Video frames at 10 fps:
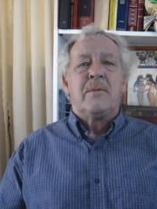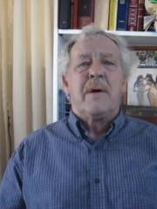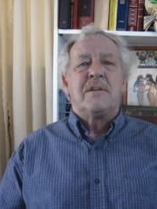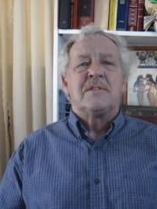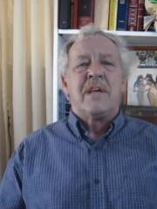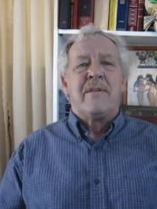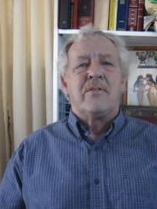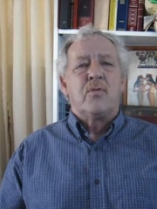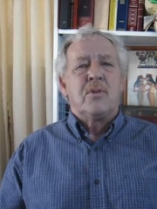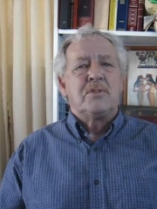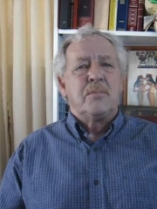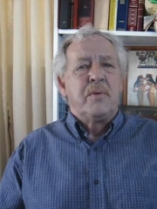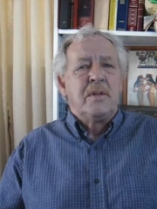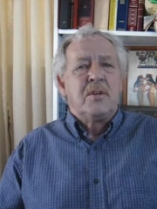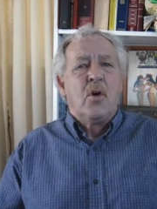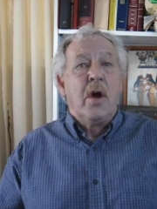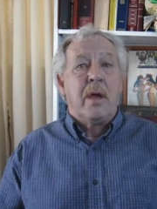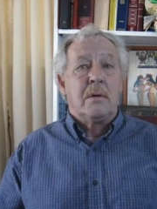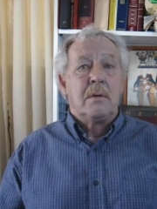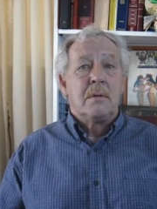about Sabbath worship in Goa,